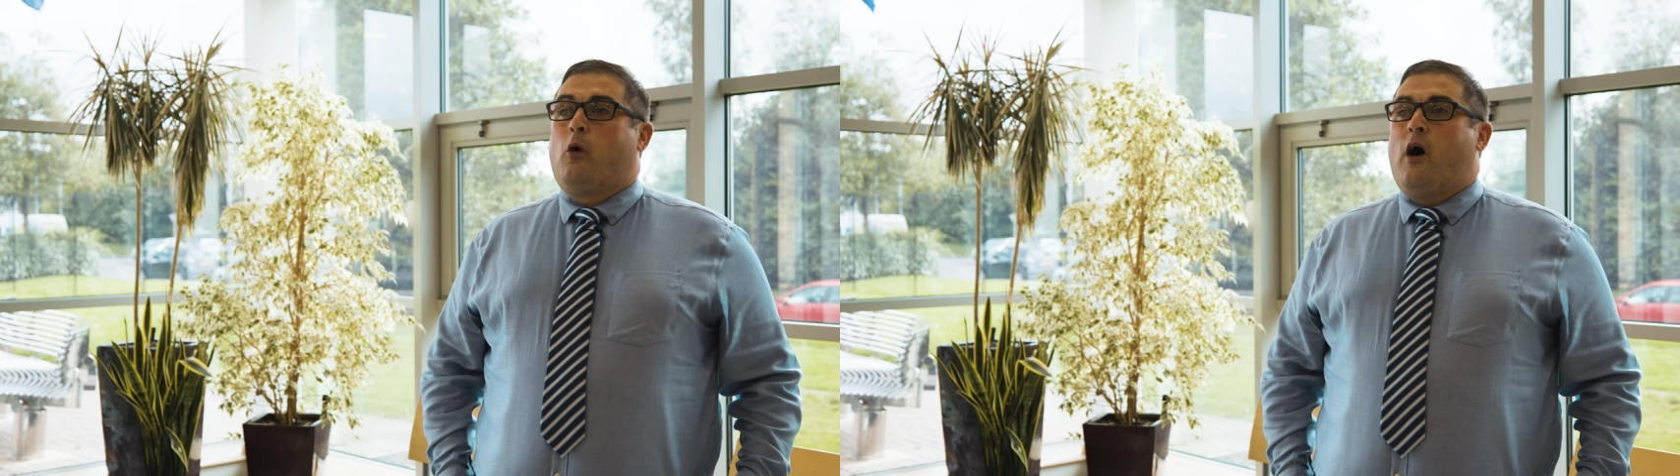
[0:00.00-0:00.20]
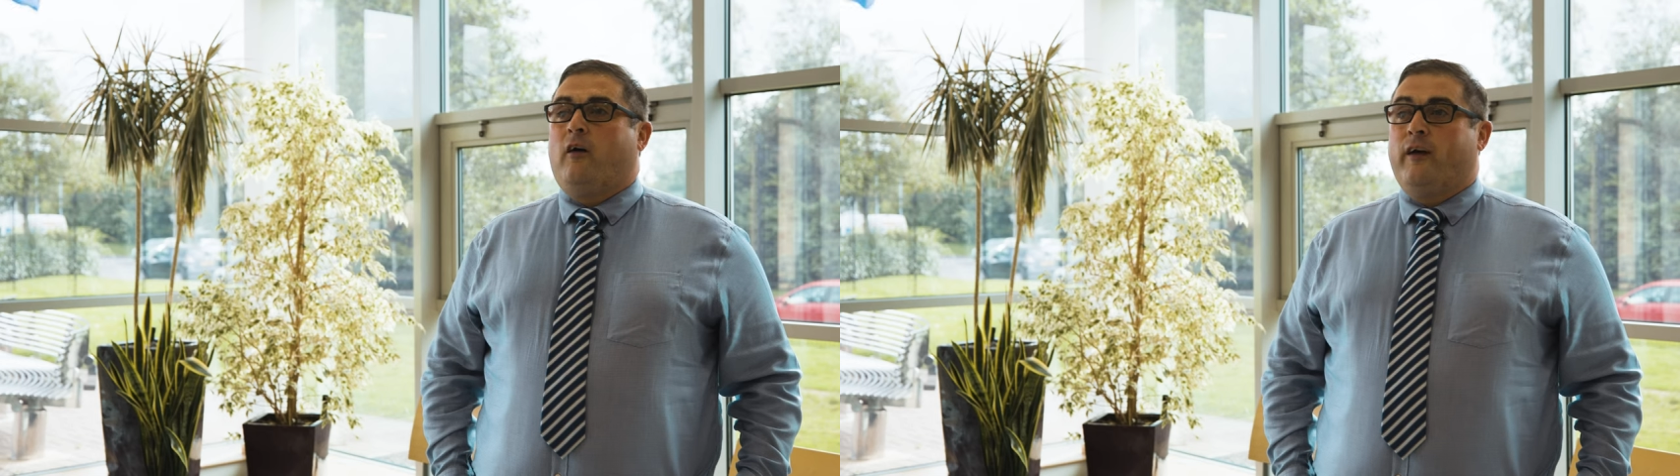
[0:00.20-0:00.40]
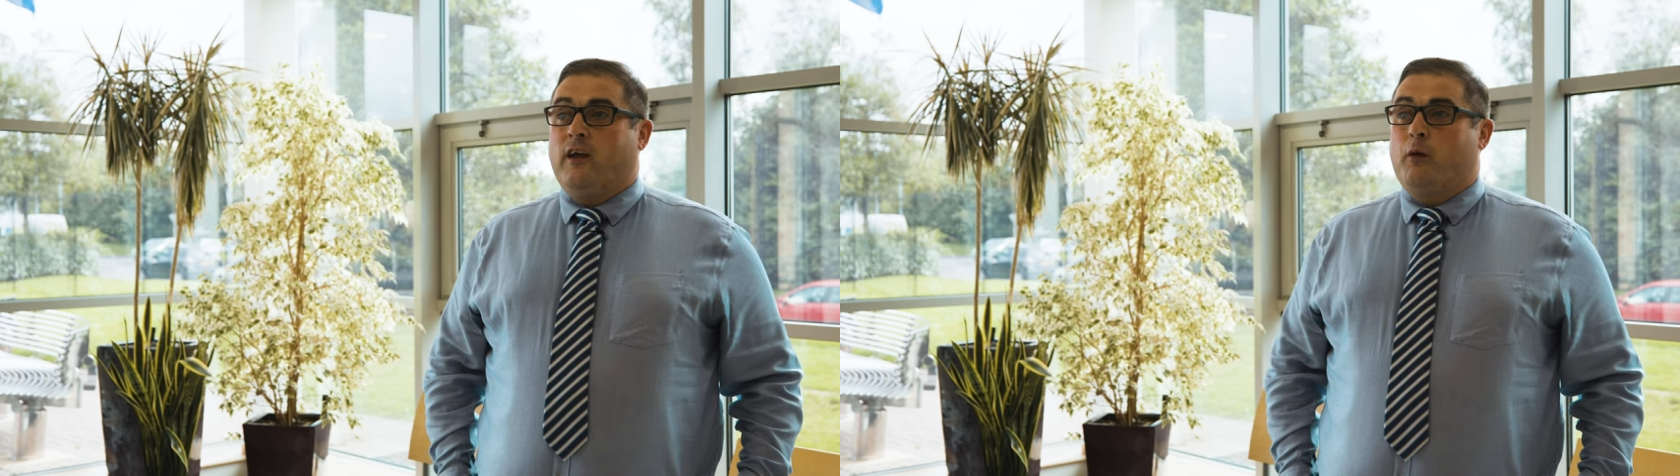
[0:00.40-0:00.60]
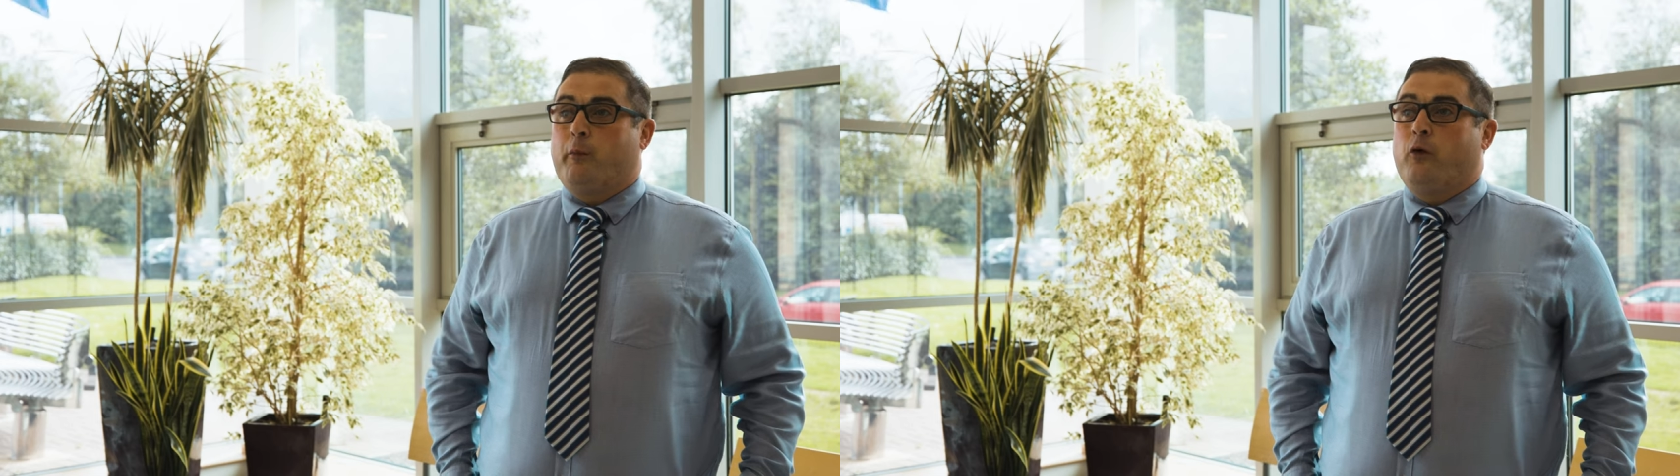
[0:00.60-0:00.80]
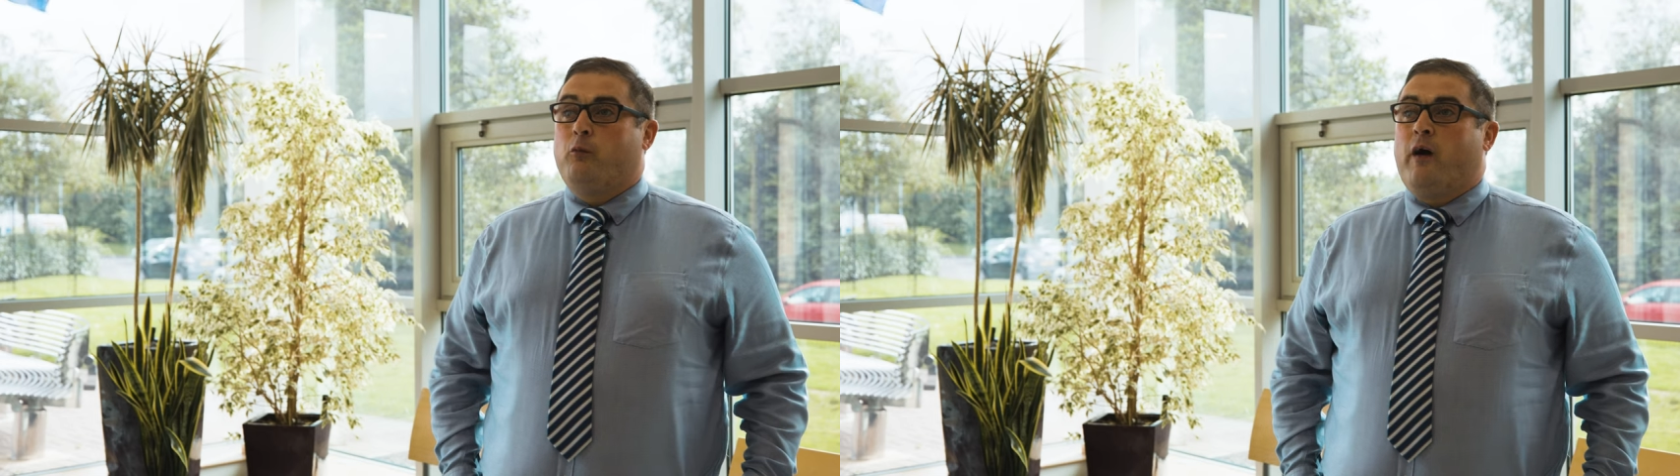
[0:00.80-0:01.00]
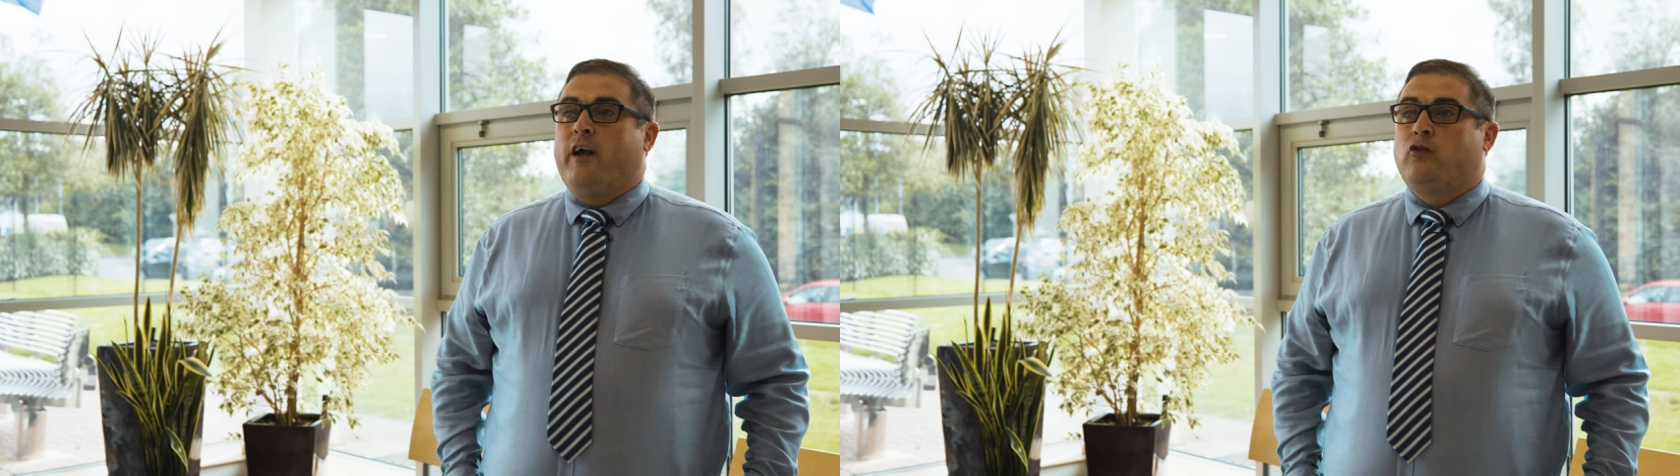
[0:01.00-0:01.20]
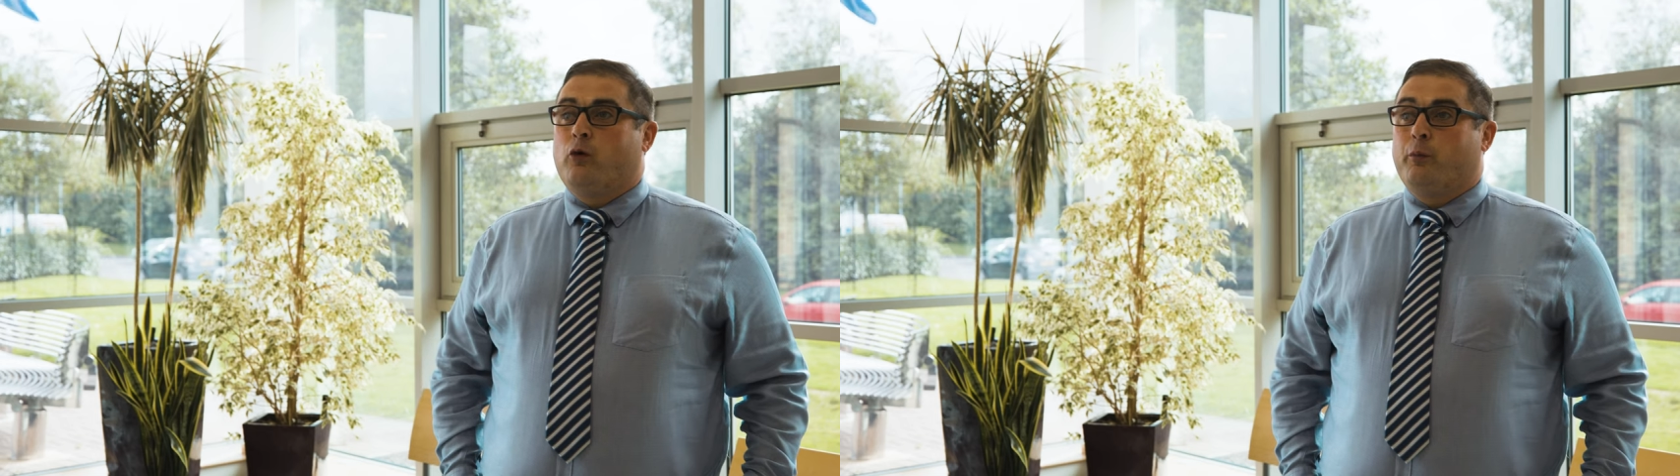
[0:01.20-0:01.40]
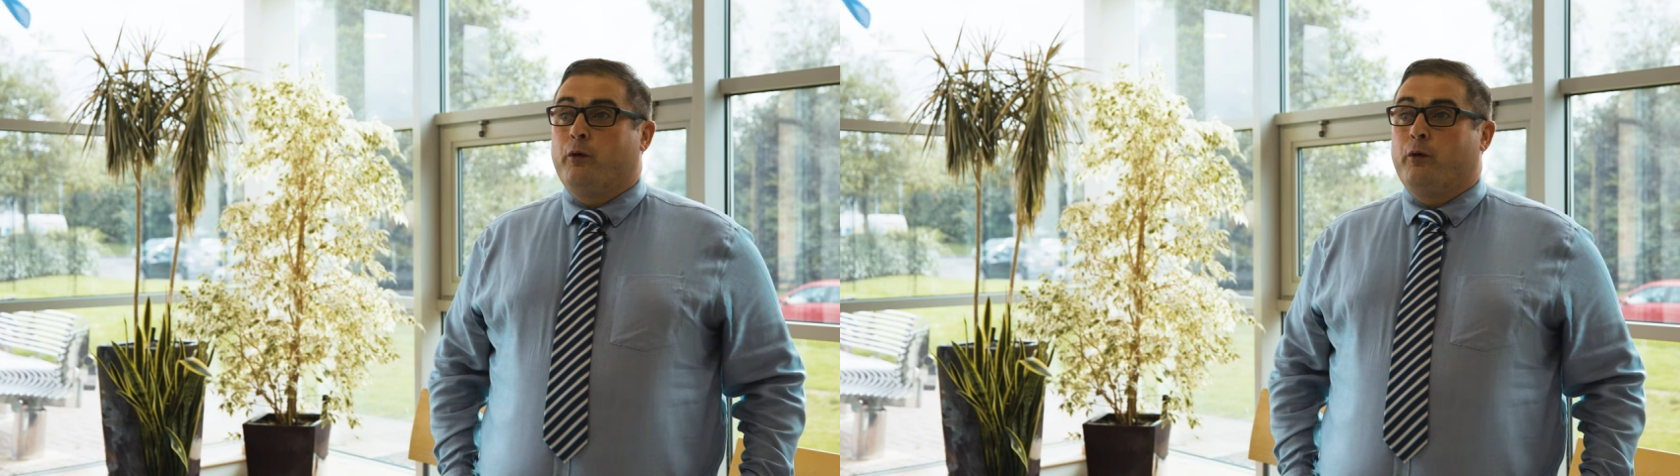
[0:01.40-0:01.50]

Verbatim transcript: what I like about my job